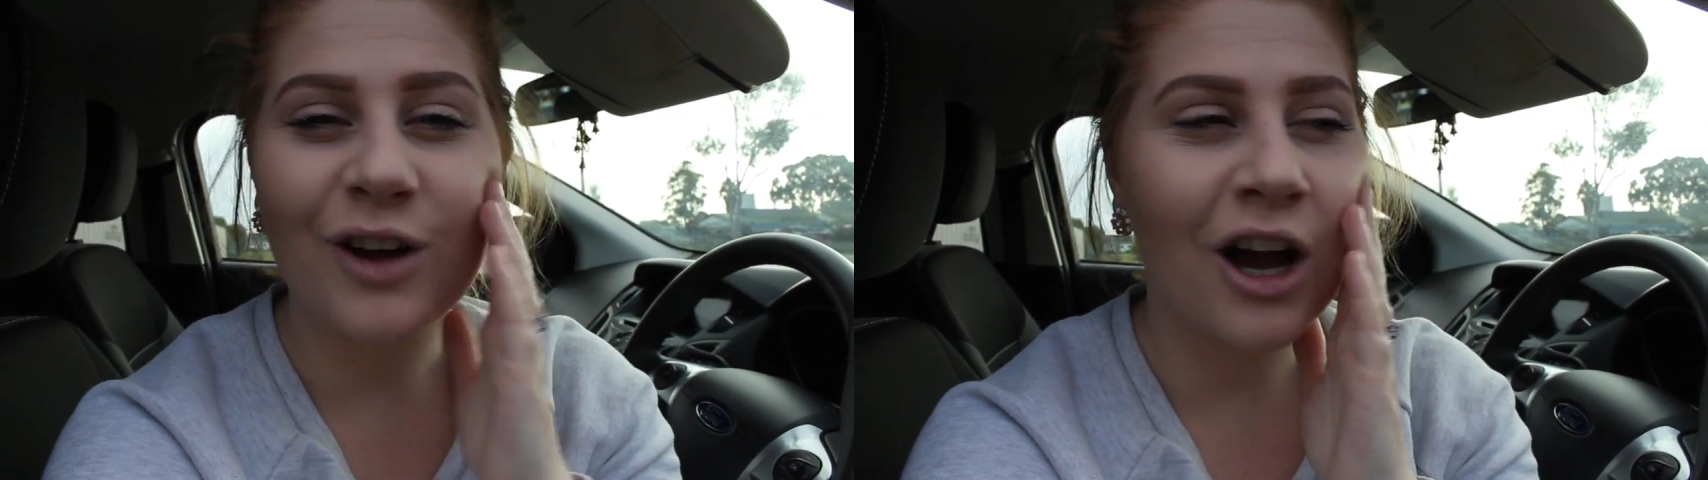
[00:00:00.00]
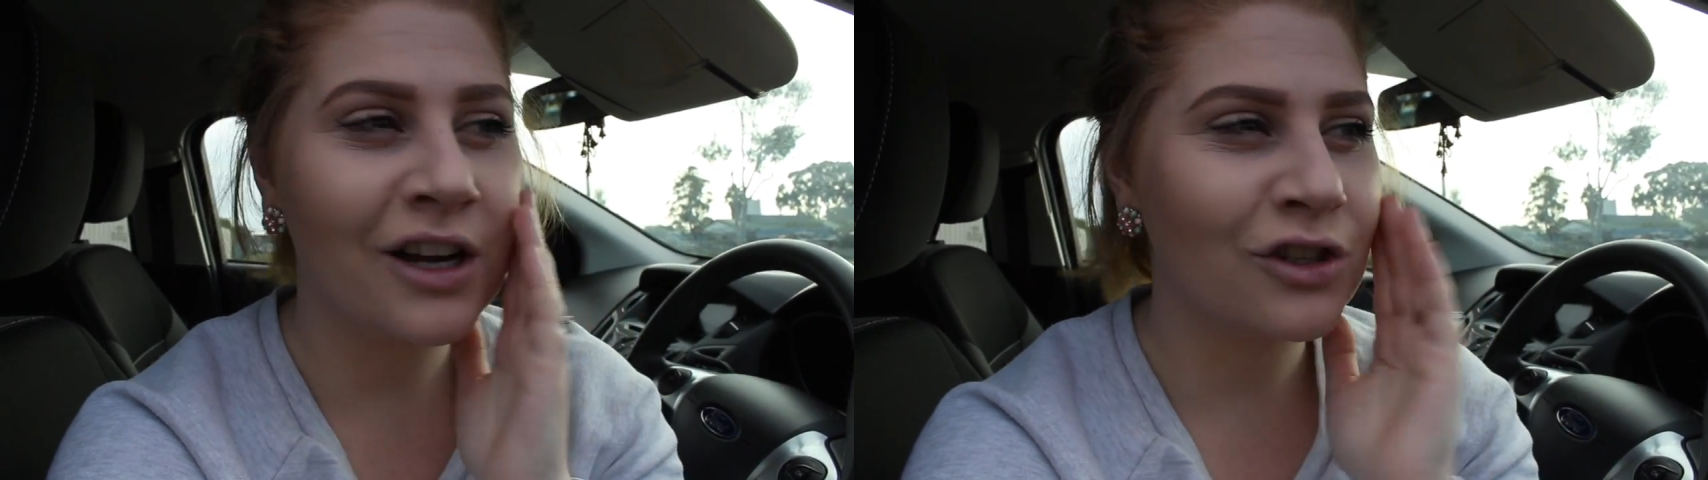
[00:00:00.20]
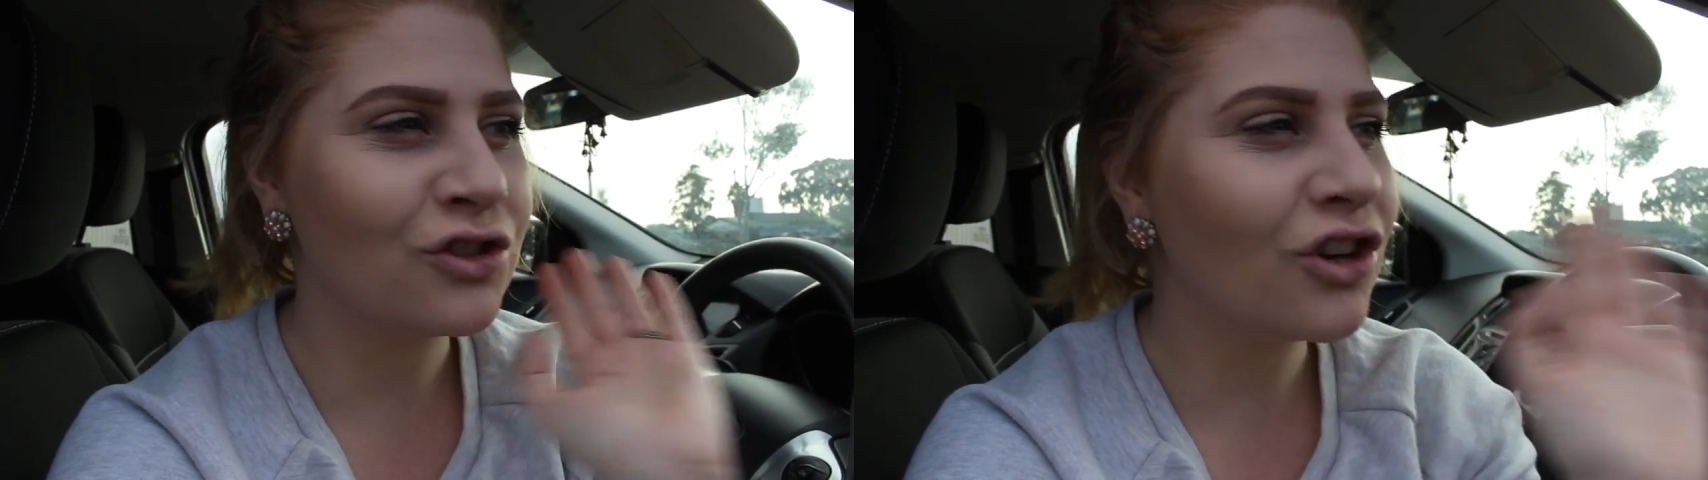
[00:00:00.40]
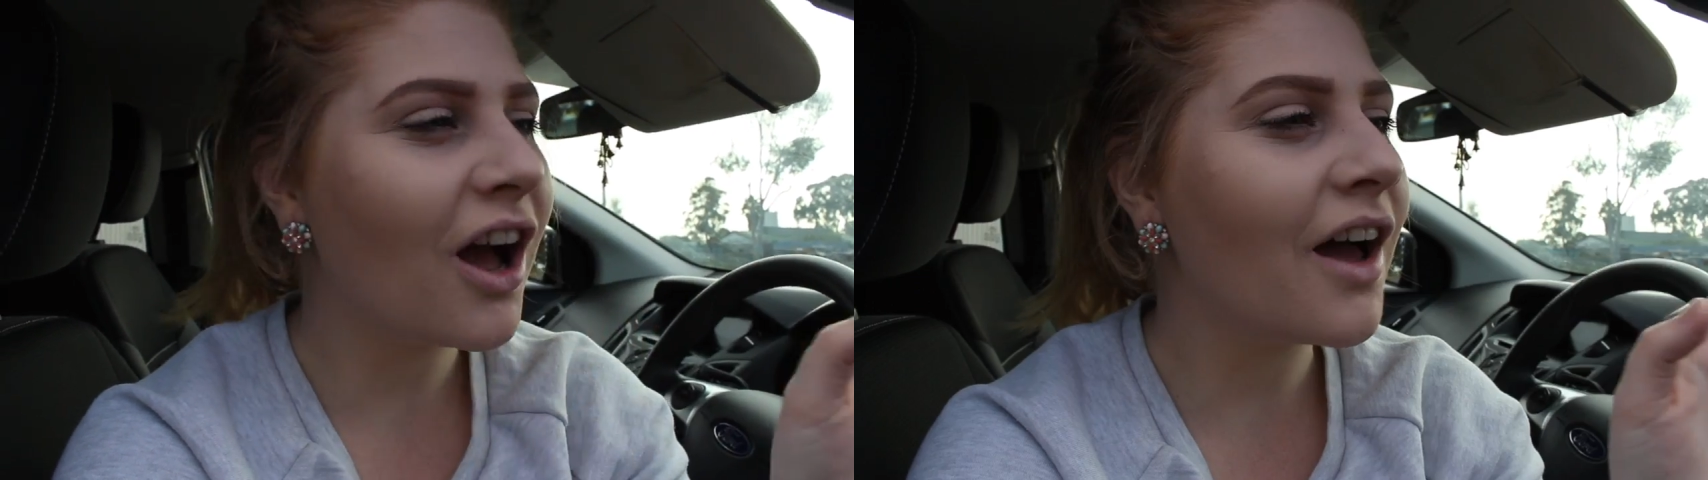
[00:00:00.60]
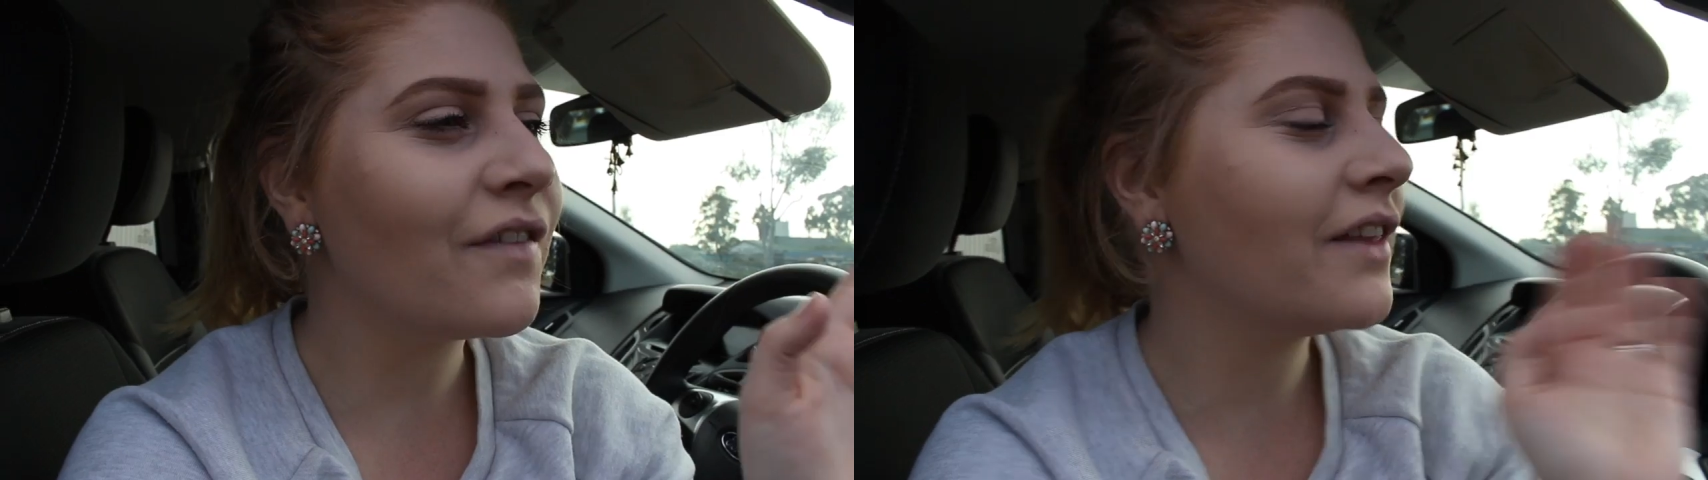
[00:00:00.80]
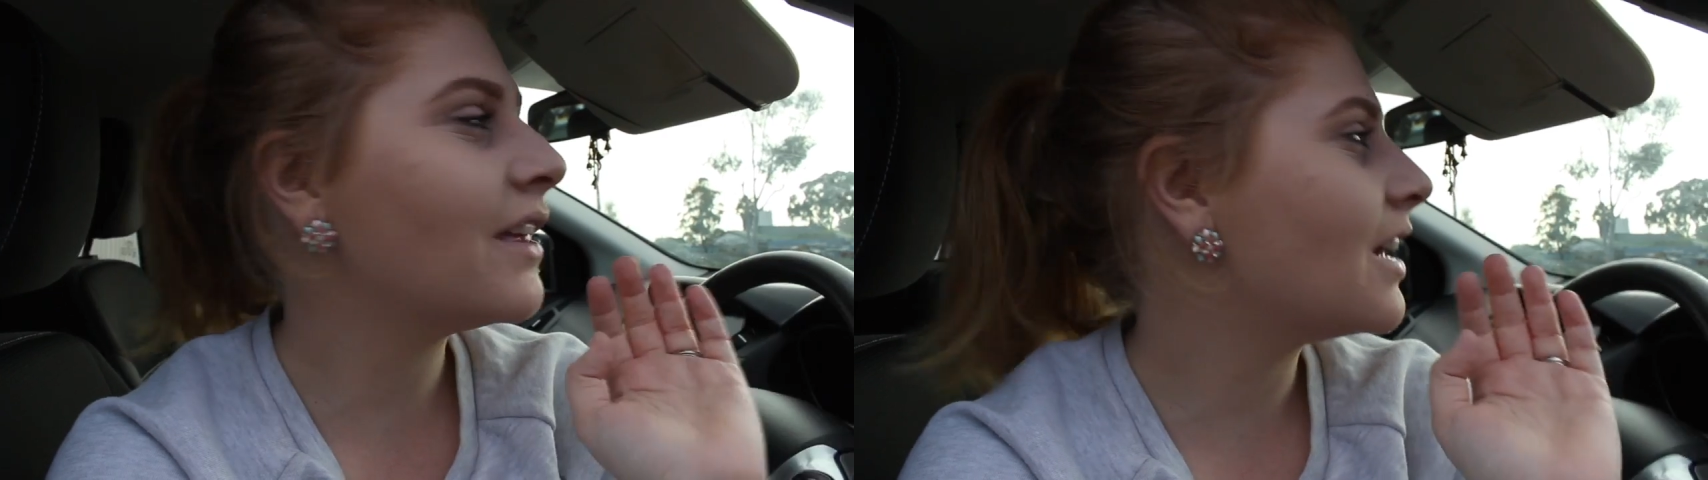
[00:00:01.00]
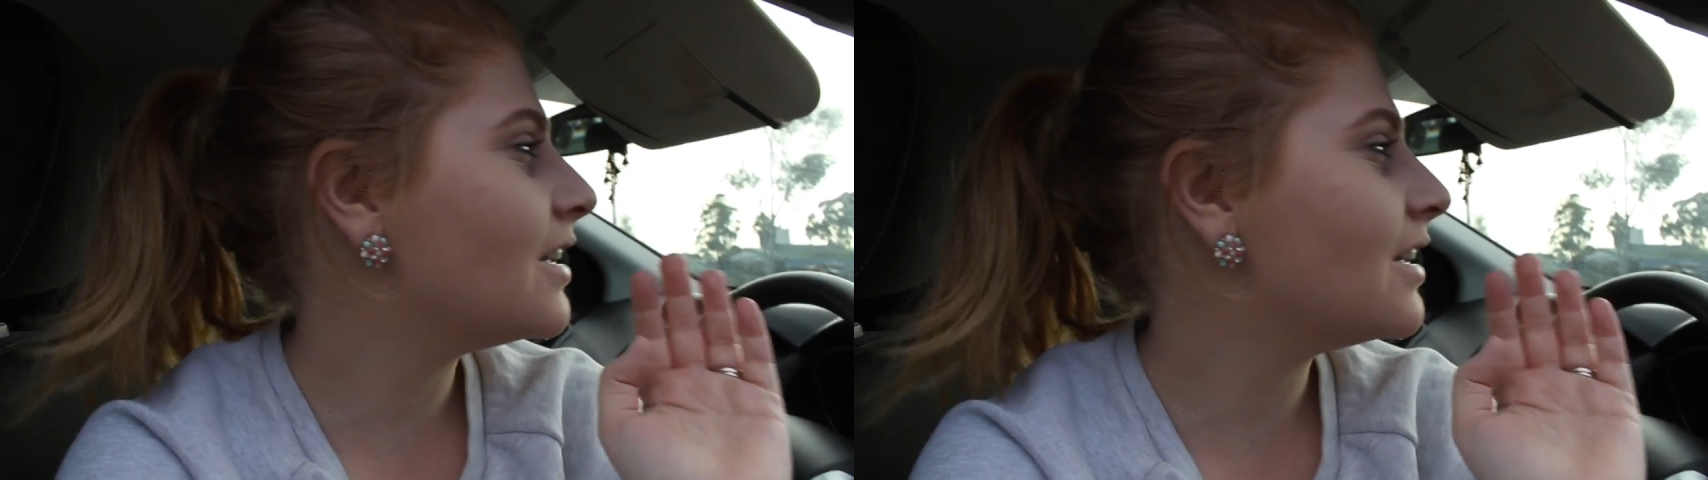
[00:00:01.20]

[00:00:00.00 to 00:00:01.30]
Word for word: I just drive and then